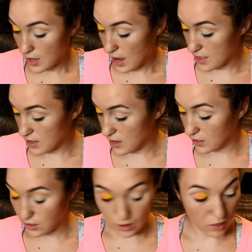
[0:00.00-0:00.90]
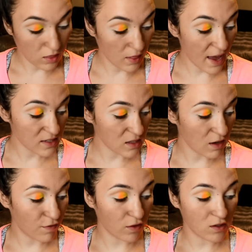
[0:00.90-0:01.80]
And then lastly,
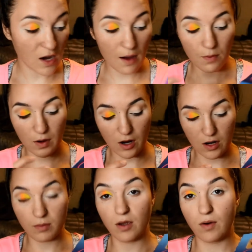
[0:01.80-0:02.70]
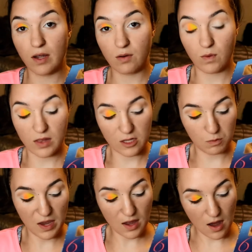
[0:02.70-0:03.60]
for the top, we're going to be going in with this
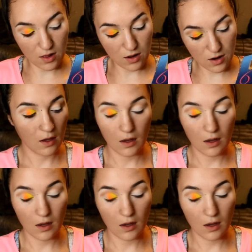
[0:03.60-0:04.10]
pink color